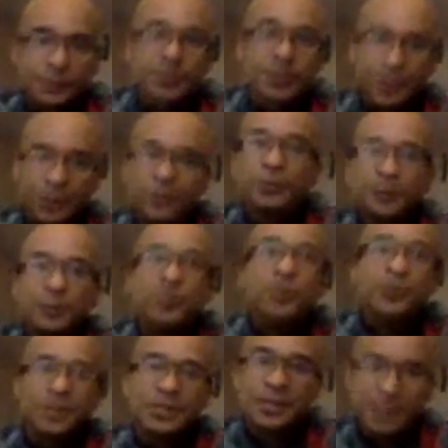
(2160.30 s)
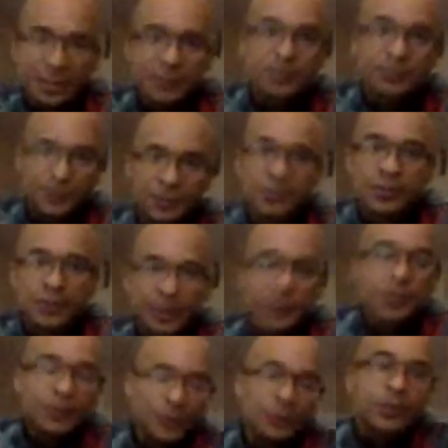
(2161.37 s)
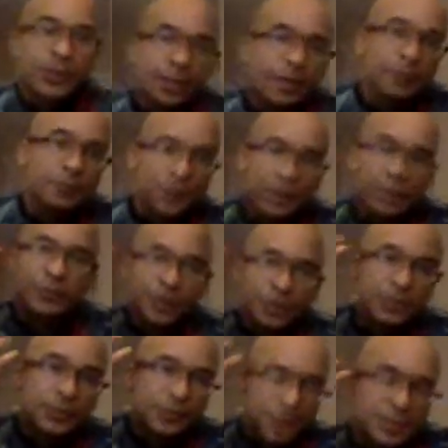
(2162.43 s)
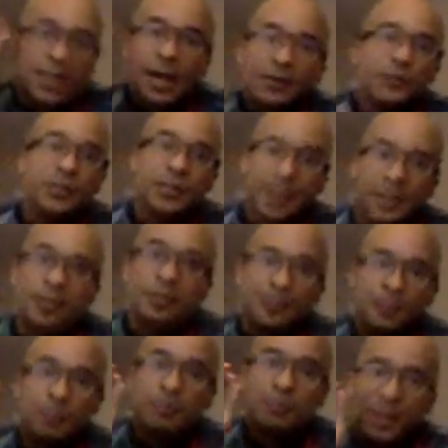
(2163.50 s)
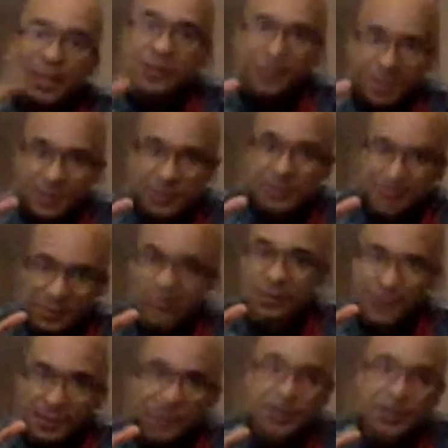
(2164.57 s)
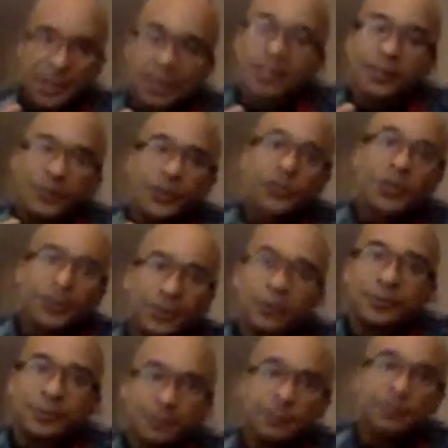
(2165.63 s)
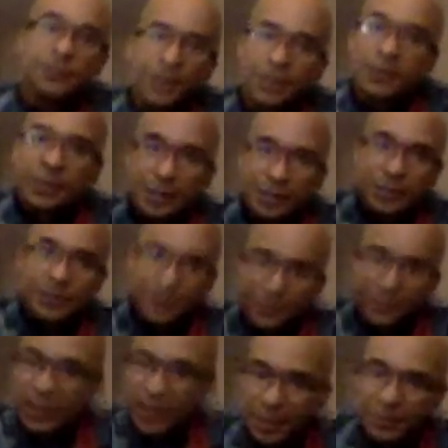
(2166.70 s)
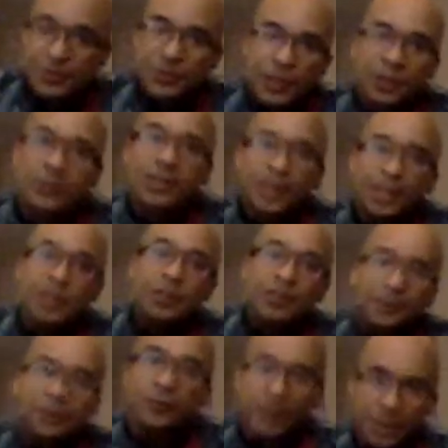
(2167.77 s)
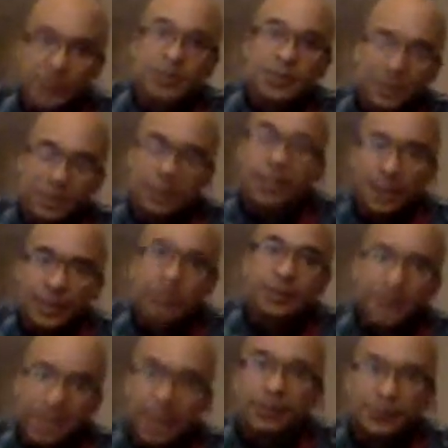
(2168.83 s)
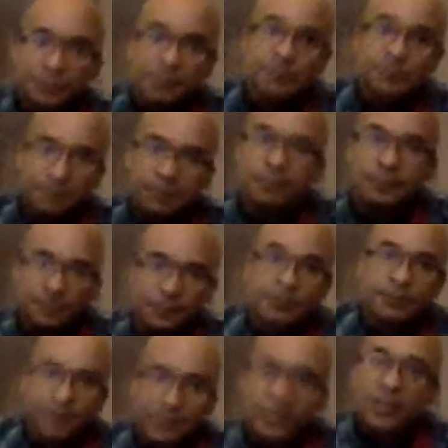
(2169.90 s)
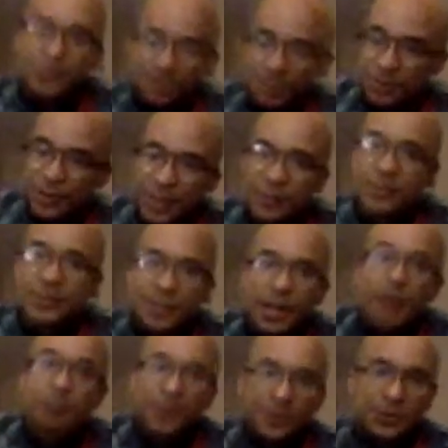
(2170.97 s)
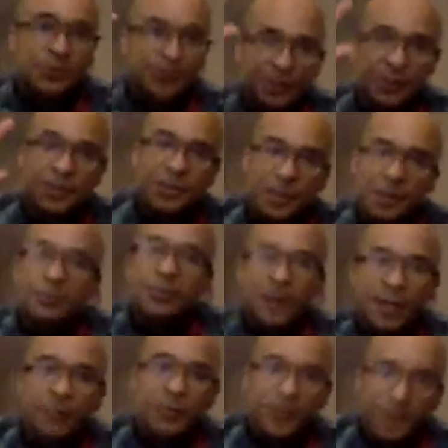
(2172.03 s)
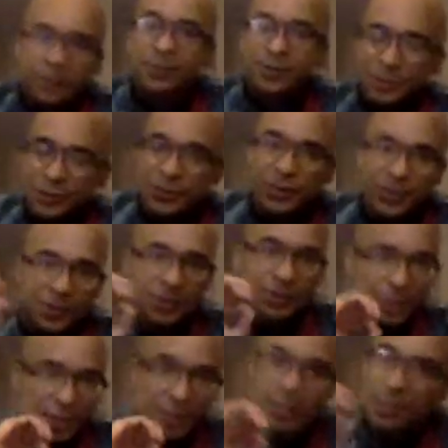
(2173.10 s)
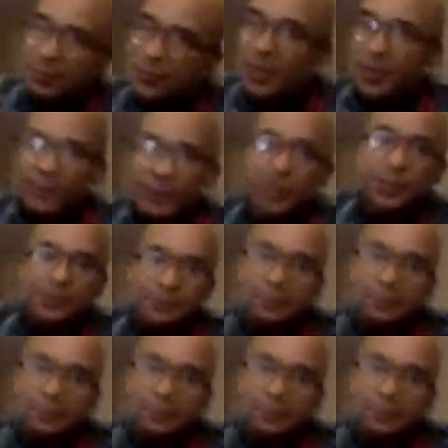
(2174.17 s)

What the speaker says: And you will perceive what sounds like beats, even though you've struck the key once and held it down. And you pulled out the stops so it just keeps vibrating. The strings just keep vibrating.